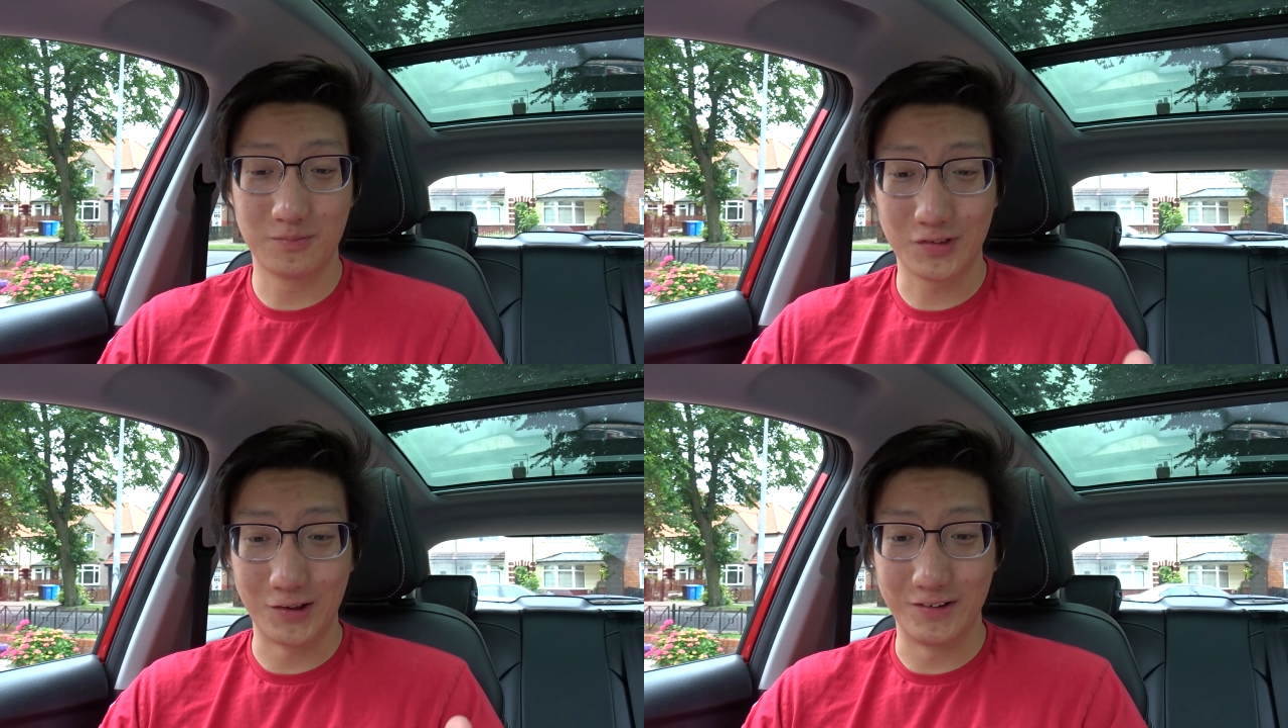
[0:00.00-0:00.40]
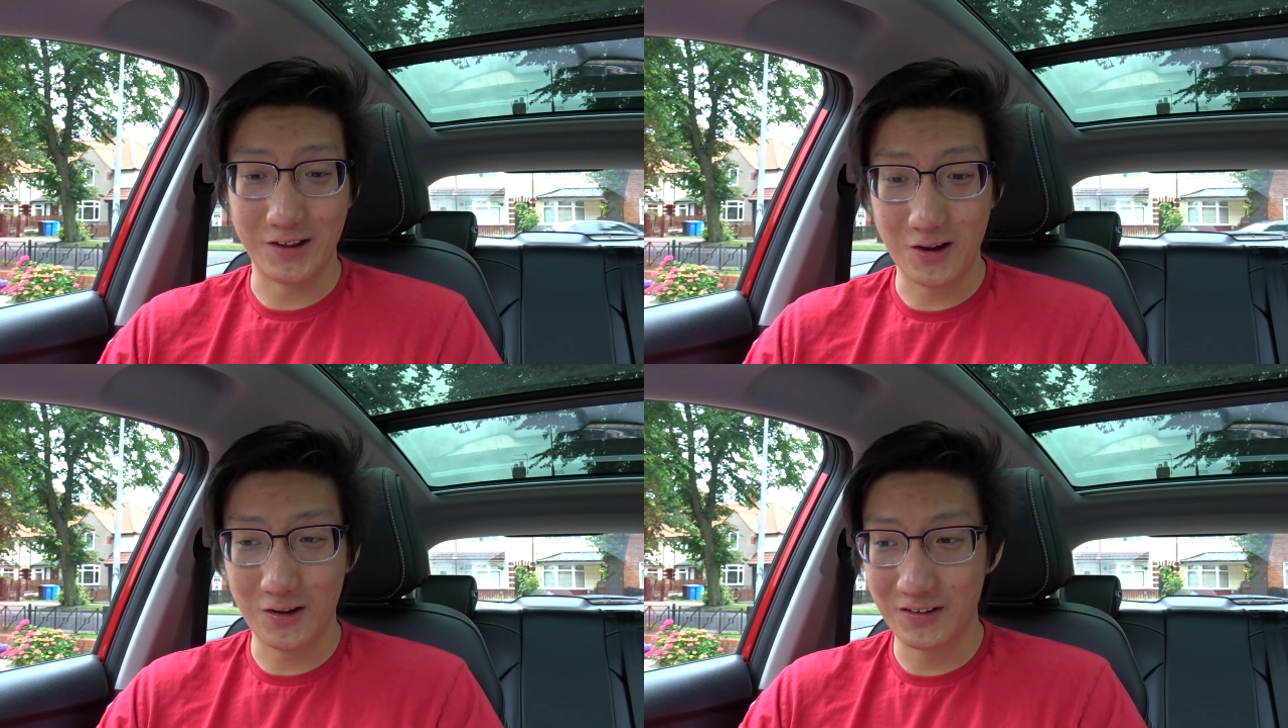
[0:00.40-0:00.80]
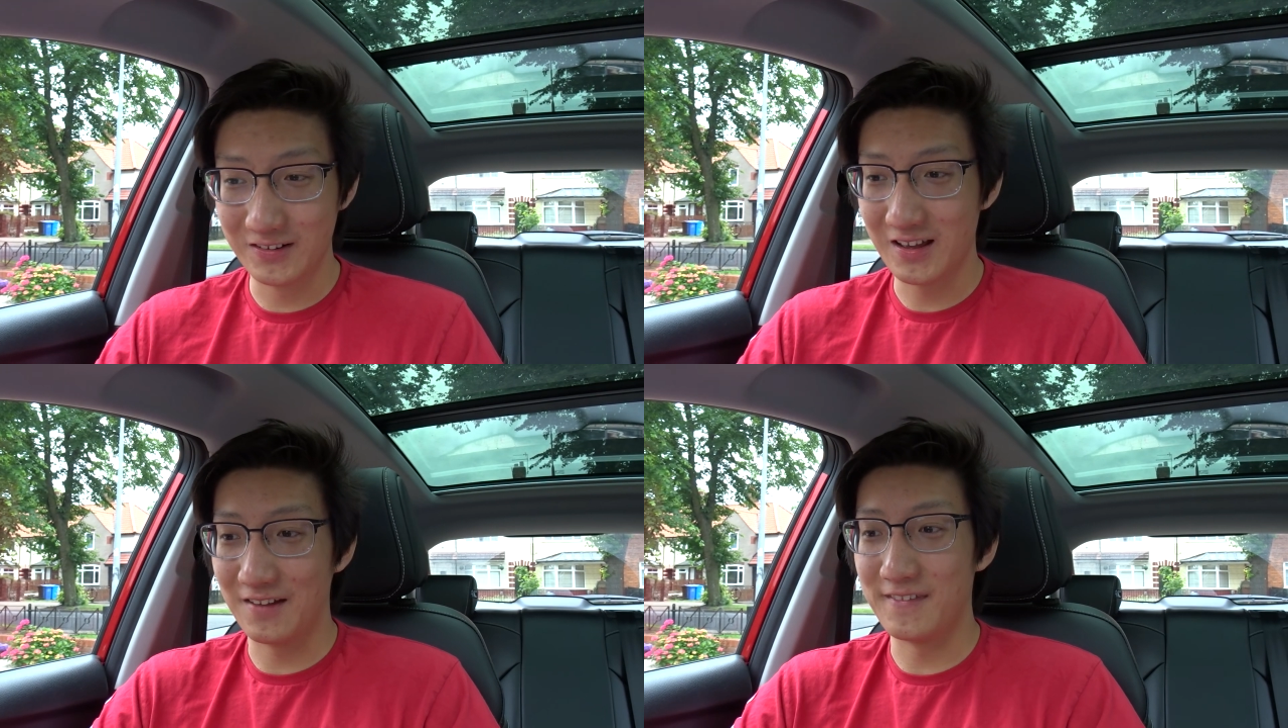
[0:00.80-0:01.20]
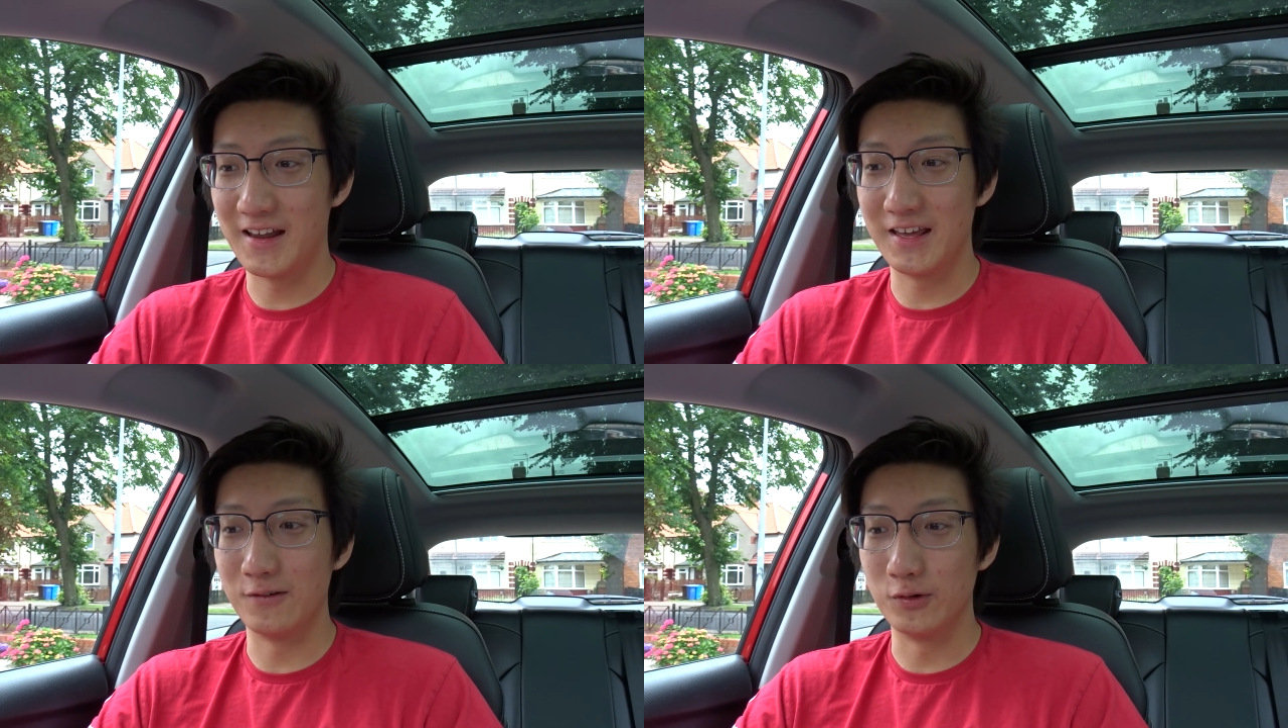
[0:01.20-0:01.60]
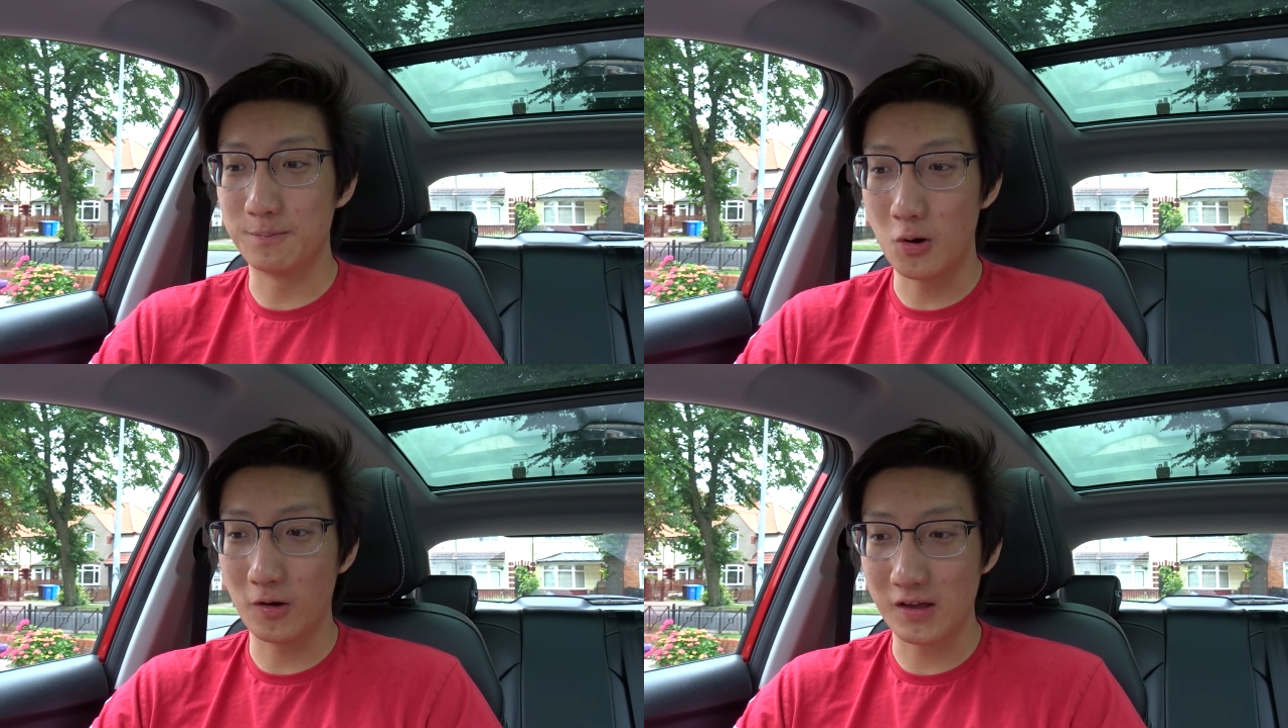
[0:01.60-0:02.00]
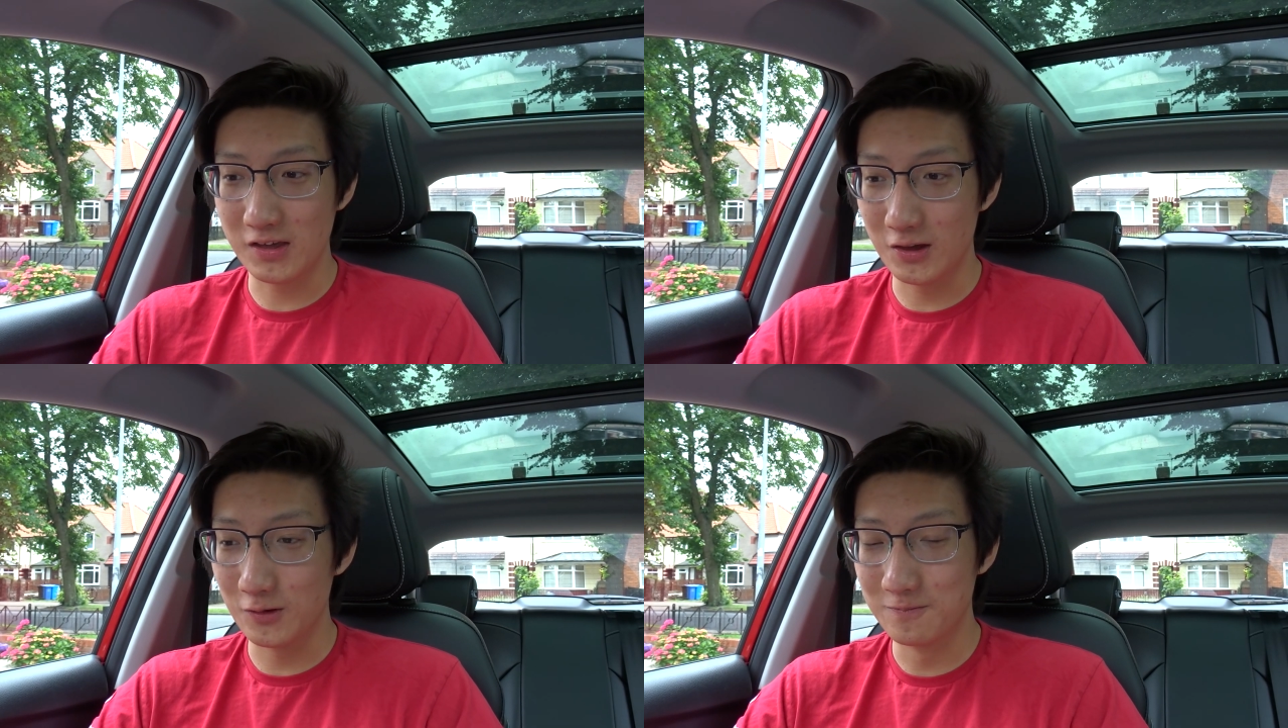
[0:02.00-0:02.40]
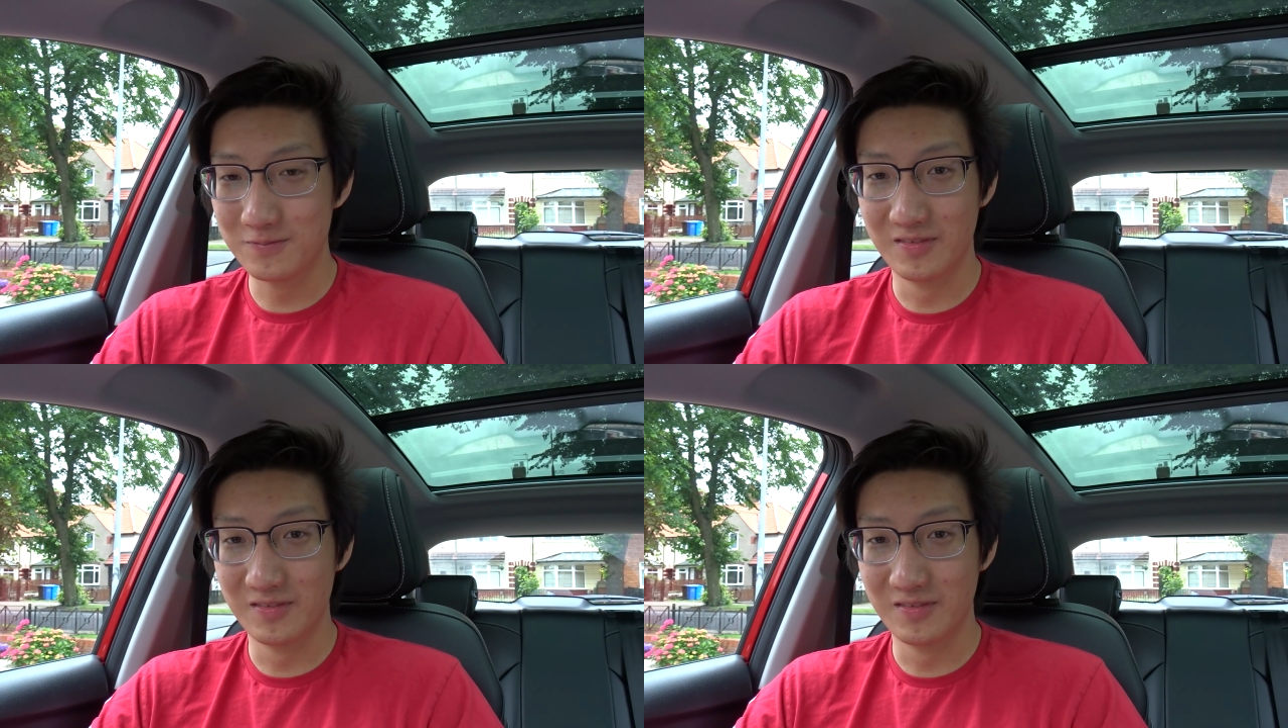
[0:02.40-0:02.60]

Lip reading: turned it on, and then it would bong at you